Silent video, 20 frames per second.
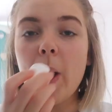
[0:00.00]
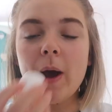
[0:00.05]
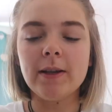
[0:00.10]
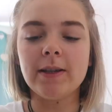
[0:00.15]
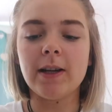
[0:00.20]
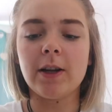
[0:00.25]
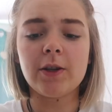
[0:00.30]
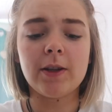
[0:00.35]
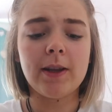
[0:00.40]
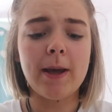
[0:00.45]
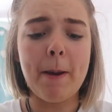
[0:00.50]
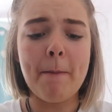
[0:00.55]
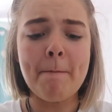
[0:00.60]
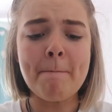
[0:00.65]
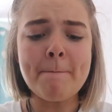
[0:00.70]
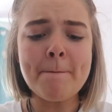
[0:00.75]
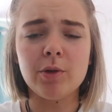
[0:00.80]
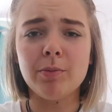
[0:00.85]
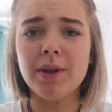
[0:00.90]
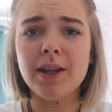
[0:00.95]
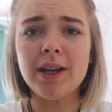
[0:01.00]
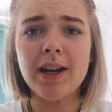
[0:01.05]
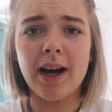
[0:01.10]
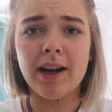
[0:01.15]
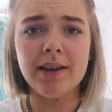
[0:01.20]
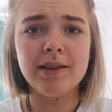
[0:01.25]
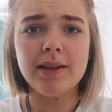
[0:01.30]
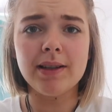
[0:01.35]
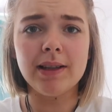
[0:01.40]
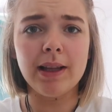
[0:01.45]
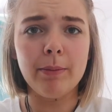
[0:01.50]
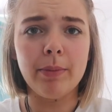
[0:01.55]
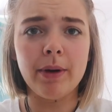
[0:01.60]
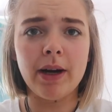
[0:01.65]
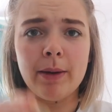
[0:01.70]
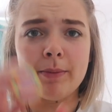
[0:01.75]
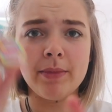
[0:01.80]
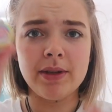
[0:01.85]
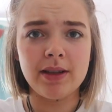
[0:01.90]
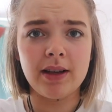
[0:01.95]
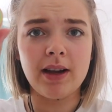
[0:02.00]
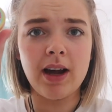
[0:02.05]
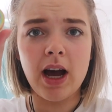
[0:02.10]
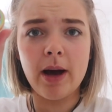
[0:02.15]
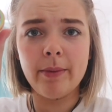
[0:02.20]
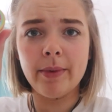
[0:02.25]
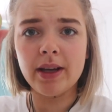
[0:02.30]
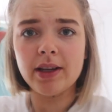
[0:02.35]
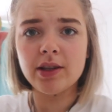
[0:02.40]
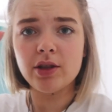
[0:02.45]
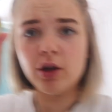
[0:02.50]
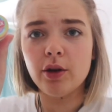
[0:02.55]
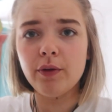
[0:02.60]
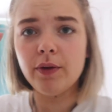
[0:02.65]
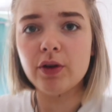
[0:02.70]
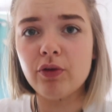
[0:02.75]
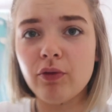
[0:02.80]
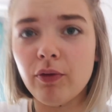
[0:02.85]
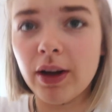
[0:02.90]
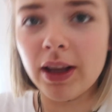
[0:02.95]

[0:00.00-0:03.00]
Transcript: It's actually some of the nicest lip balm is the Carmex stuff. It's